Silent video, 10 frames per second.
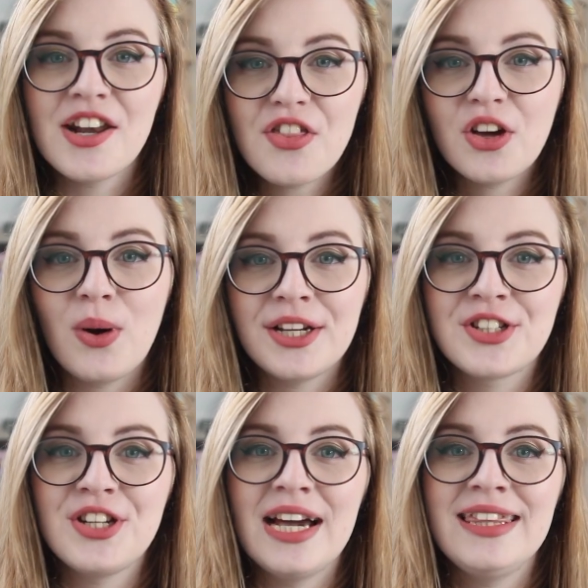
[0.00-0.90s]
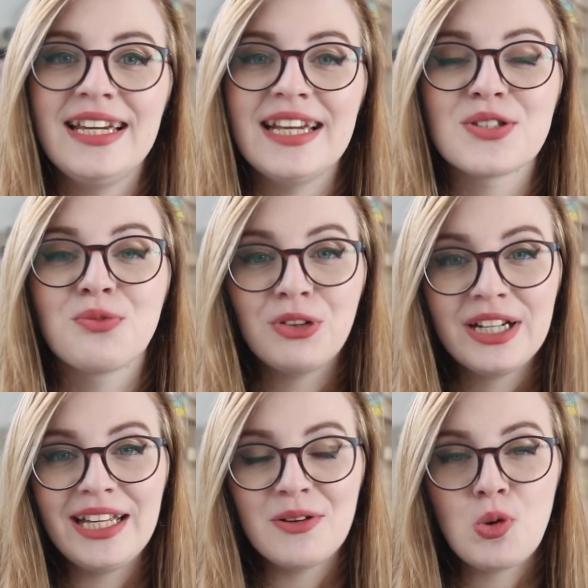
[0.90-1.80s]
Another question I think it's
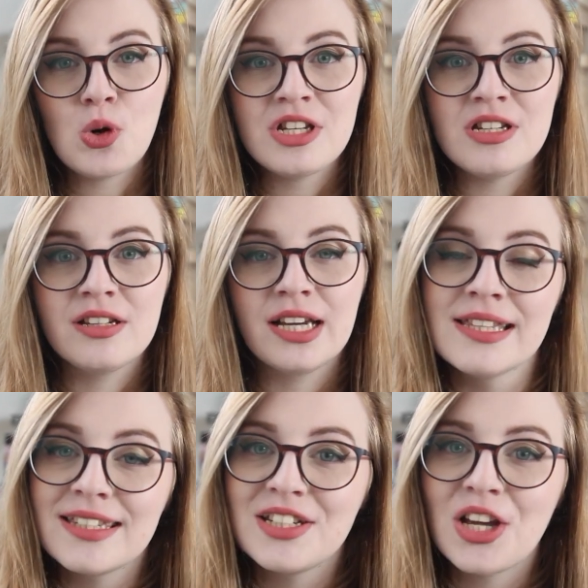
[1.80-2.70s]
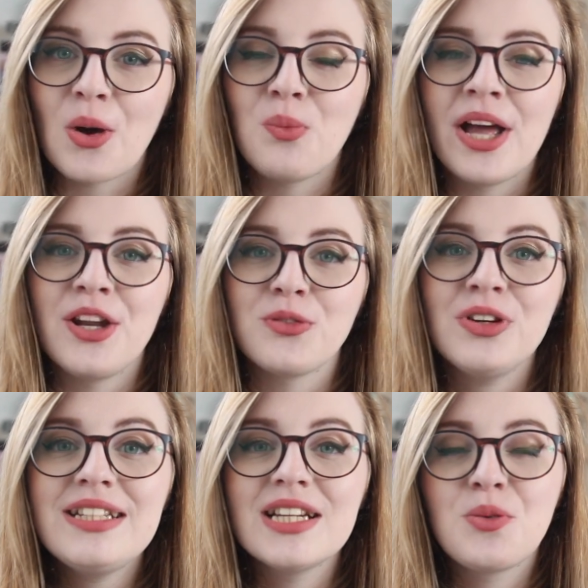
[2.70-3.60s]
really important to consider when
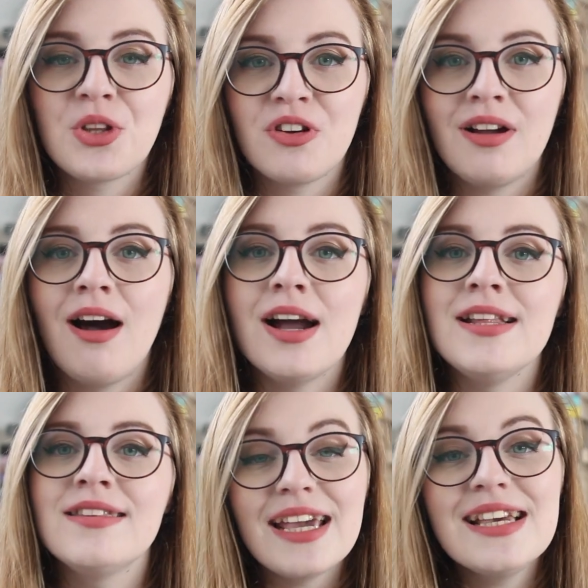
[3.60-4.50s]
reading Wuthering Heights: